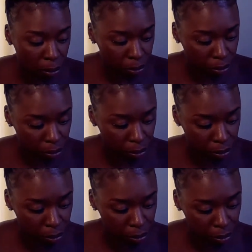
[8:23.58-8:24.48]

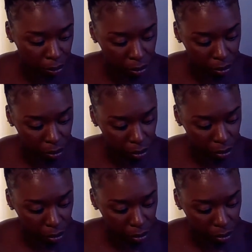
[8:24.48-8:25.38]

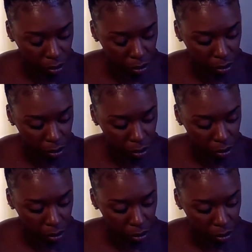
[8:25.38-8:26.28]

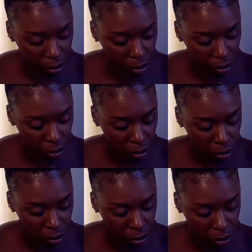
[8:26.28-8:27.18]

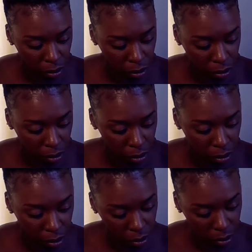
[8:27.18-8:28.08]
[no speech]